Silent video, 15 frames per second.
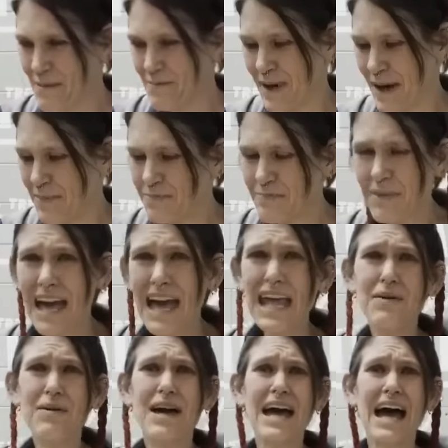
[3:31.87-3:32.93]
But
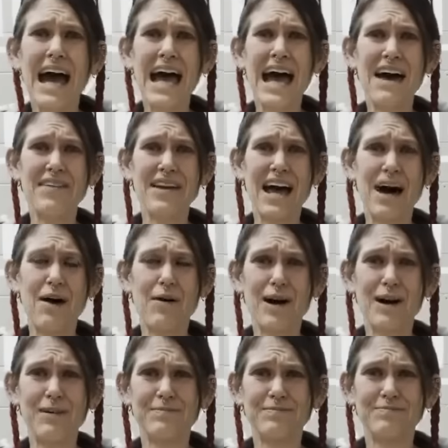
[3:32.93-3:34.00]
anyway, I have an
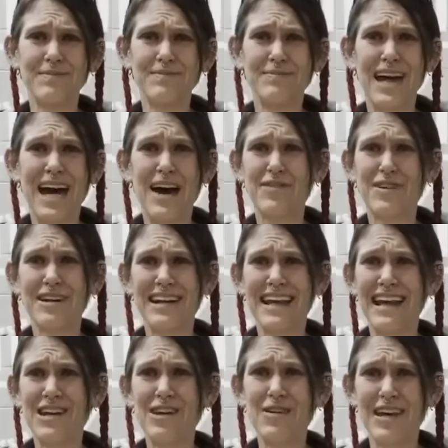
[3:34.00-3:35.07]
hour. After
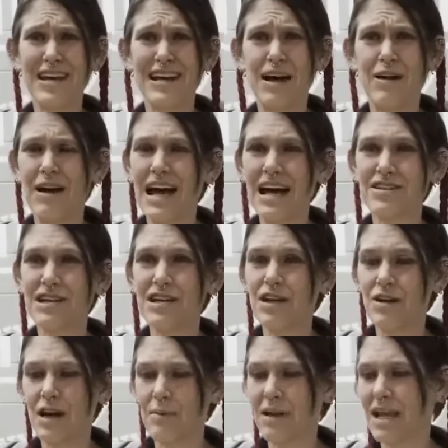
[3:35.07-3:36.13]
today, you don't get an hour. Actually, you know
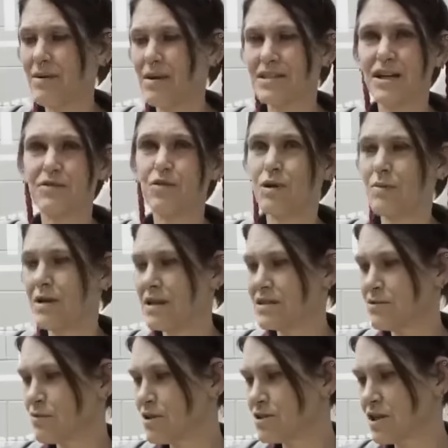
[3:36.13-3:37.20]
what? I'm going to give myself twenty minutes.
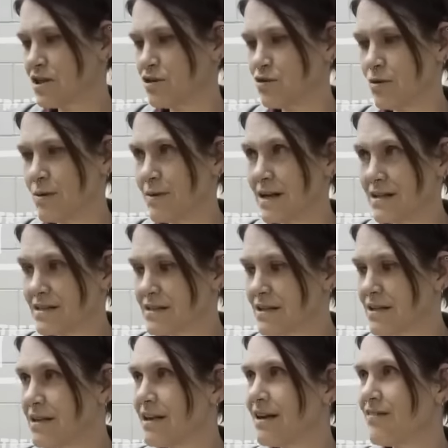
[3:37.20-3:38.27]
So we're just going to do twenty minutes.
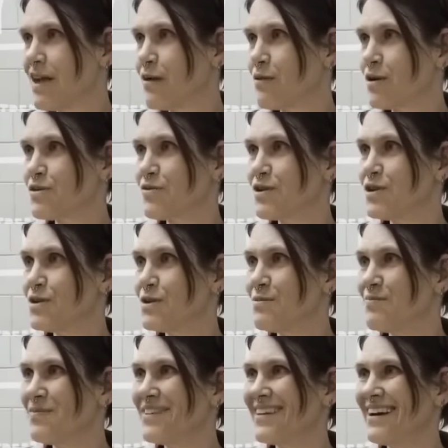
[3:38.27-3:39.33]
If that works for you.
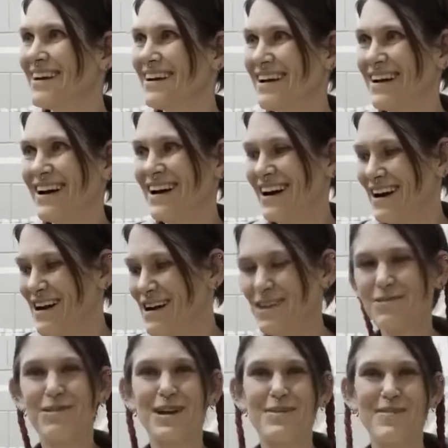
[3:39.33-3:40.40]

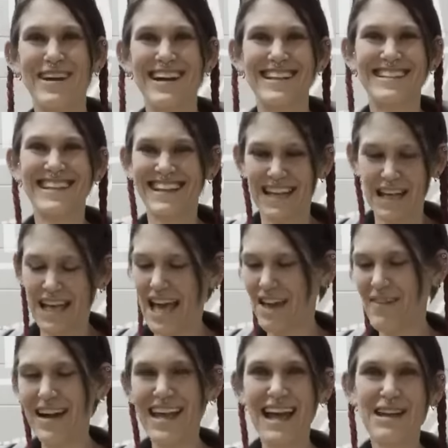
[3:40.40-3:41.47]
twenty minutes. Do your thing. If
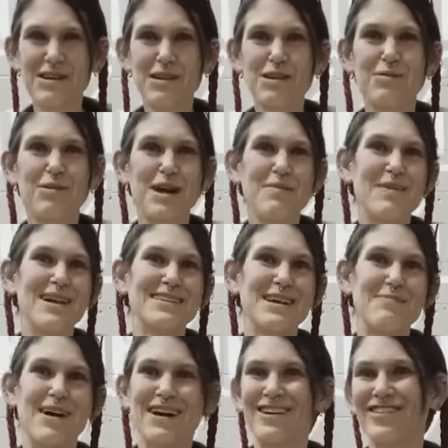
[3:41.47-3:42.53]
I can't do it in twenty minutes, I
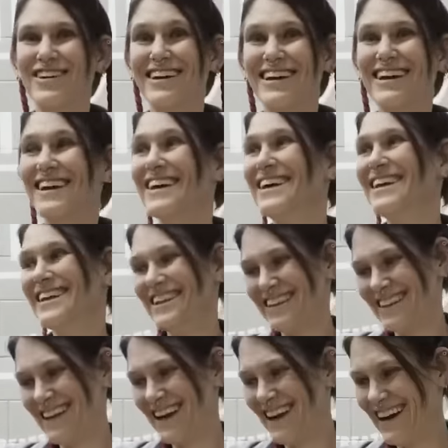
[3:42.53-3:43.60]
got more than enough faith
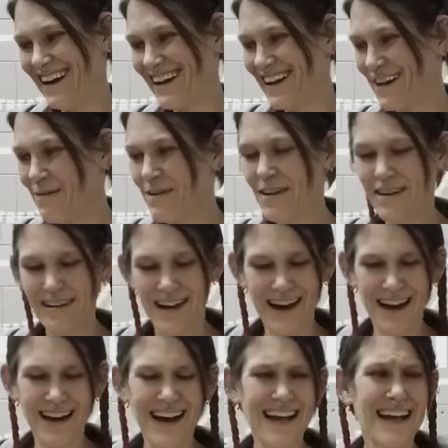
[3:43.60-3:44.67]
in you. There you go.
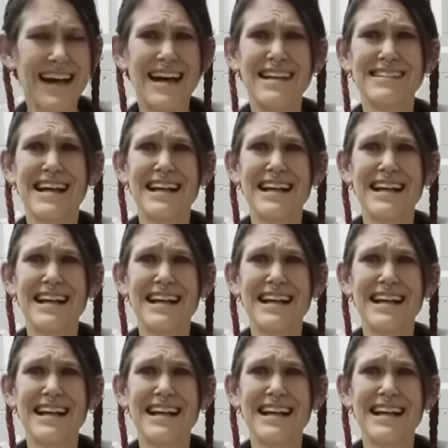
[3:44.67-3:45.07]
All right, guys.